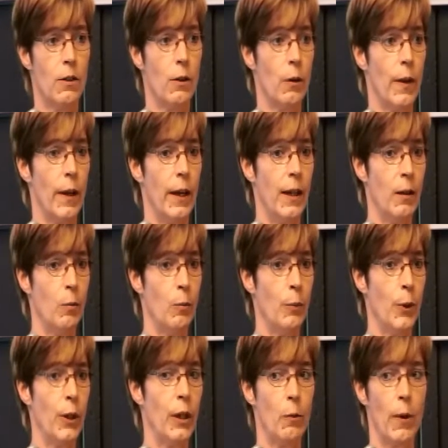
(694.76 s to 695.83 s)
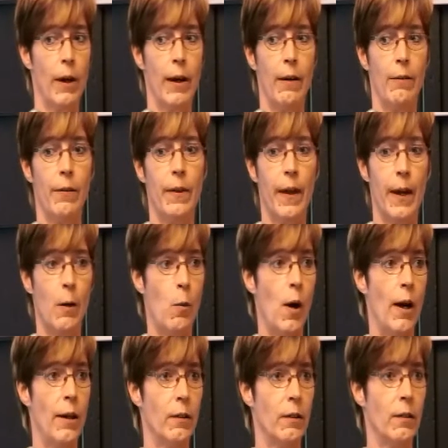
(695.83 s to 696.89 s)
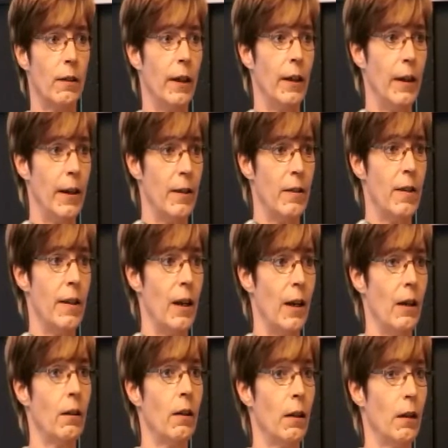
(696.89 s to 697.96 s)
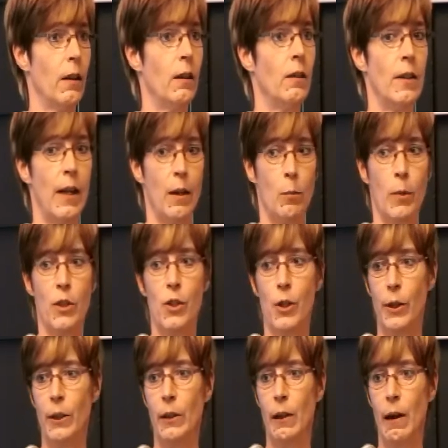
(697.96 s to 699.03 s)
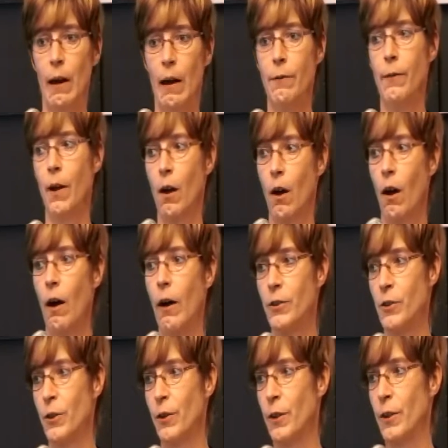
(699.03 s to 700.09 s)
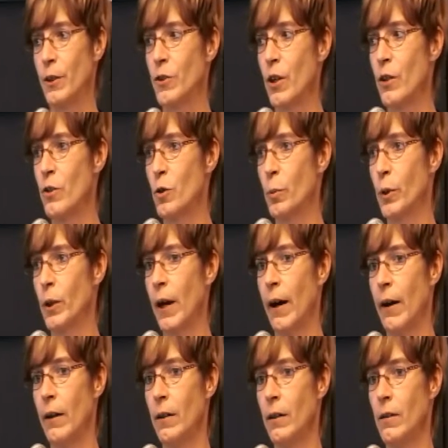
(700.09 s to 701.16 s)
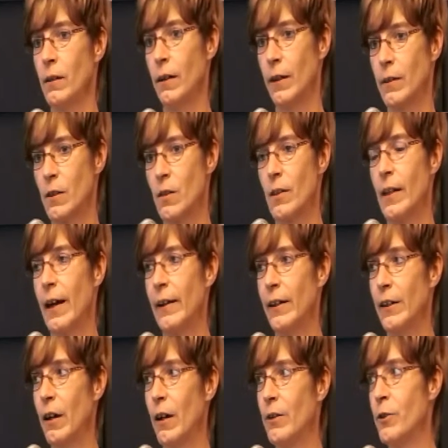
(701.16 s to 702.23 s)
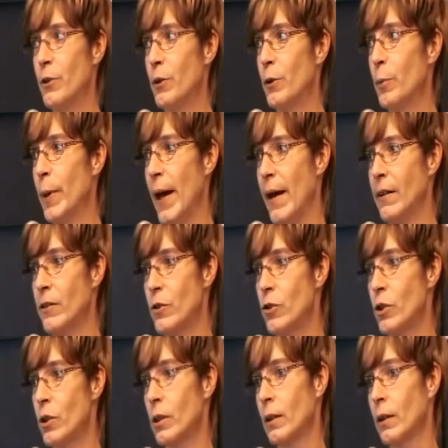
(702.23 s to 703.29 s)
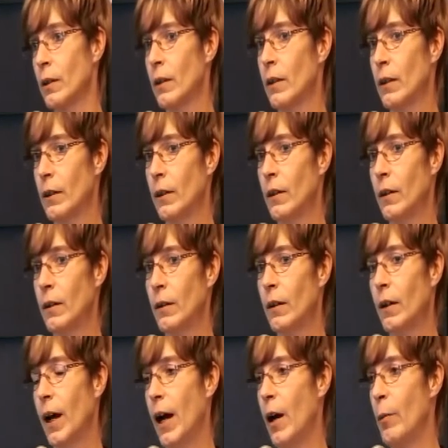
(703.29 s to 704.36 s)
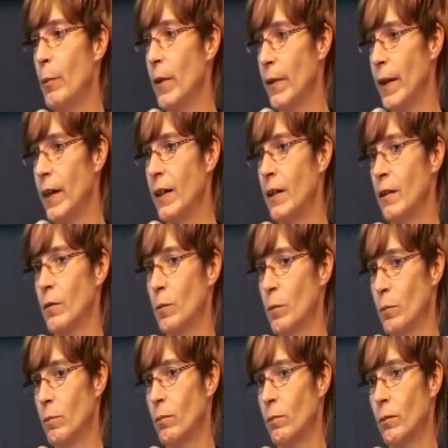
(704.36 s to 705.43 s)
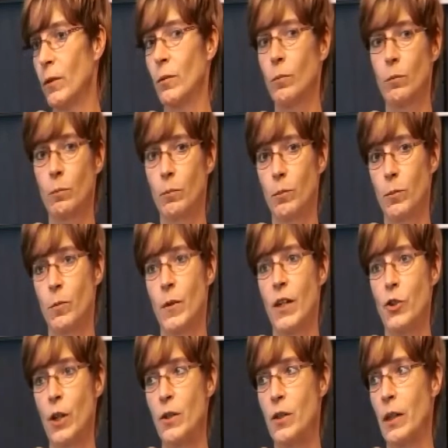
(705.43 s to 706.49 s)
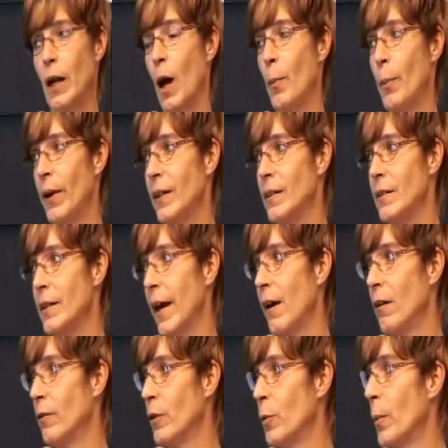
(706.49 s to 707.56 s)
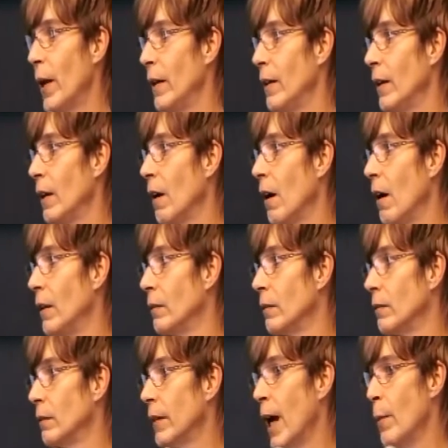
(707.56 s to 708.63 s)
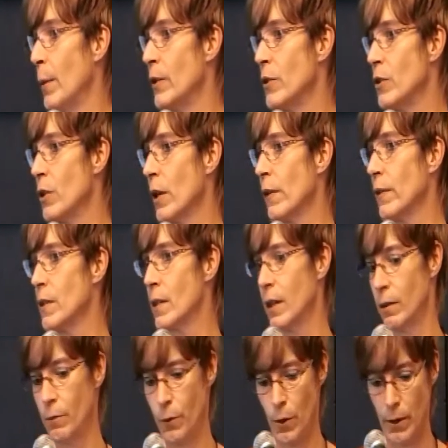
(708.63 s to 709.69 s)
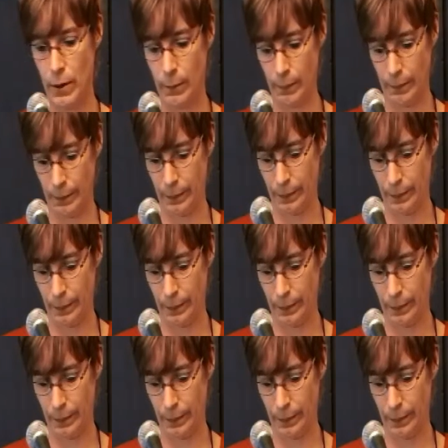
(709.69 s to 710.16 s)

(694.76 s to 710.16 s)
So they can put it wherever they want, and as they take material off onto their adjustable cart and slide it onto their bench, they can adjust it up and down depending on how much is on the skid for them.